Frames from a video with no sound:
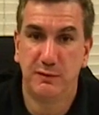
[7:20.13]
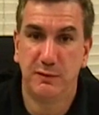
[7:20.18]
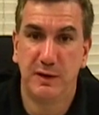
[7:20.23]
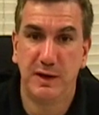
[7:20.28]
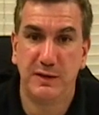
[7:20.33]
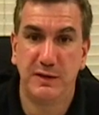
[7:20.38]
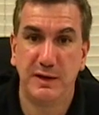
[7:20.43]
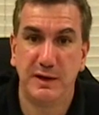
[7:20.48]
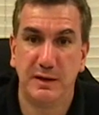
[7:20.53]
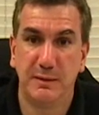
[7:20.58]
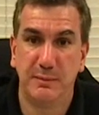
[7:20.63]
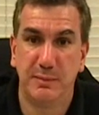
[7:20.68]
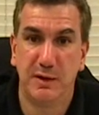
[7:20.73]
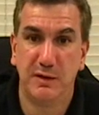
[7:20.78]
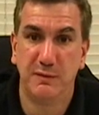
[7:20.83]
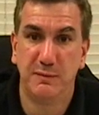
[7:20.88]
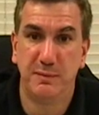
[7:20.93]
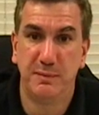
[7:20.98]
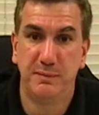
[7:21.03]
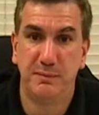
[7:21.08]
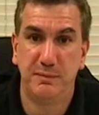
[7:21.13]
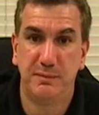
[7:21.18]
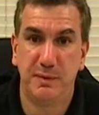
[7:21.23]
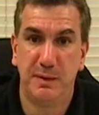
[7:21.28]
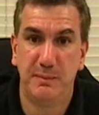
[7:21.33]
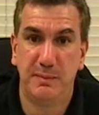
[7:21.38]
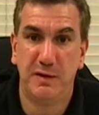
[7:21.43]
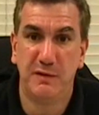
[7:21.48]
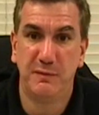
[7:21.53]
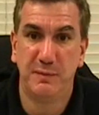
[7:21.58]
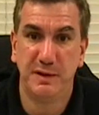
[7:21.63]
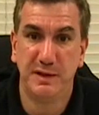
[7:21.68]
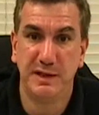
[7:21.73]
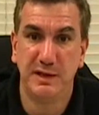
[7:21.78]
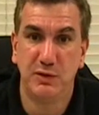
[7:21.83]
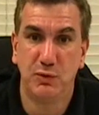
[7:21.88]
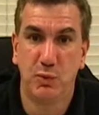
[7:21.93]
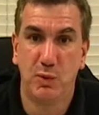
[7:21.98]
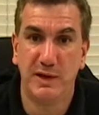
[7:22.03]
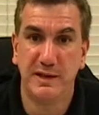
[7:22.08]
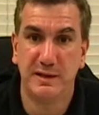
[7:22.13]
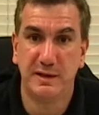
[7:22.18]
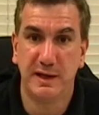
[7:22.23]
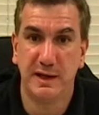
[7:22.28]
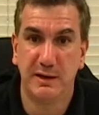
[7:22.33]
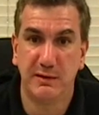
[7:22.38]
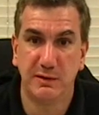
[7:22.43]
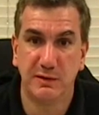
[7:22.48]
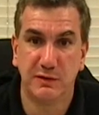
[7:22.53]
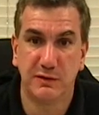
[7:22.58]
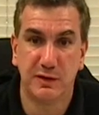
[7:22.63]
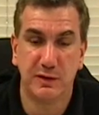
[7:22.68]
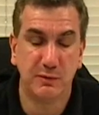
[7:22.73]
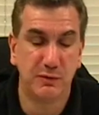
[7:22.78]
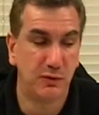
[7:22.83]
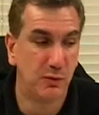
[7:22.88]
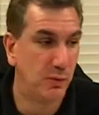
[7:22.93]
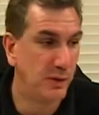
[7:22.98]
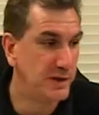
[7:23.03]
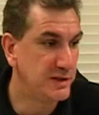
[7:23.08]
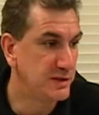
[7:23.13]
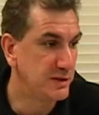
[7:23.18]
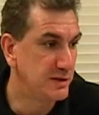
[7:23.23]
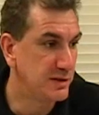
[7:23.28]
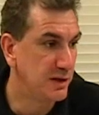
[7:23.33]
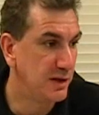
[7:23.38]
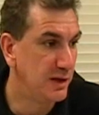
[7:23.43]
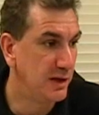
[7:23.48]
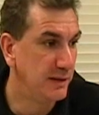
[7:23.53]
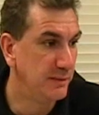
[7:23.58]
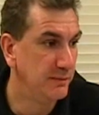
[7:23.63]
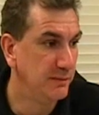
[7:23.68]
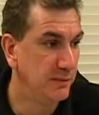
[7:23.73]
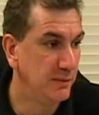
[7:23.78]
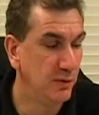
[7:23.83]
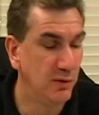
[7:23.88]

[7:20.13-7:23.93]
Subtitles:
I think Above Beneath went there and said it was a waste of time,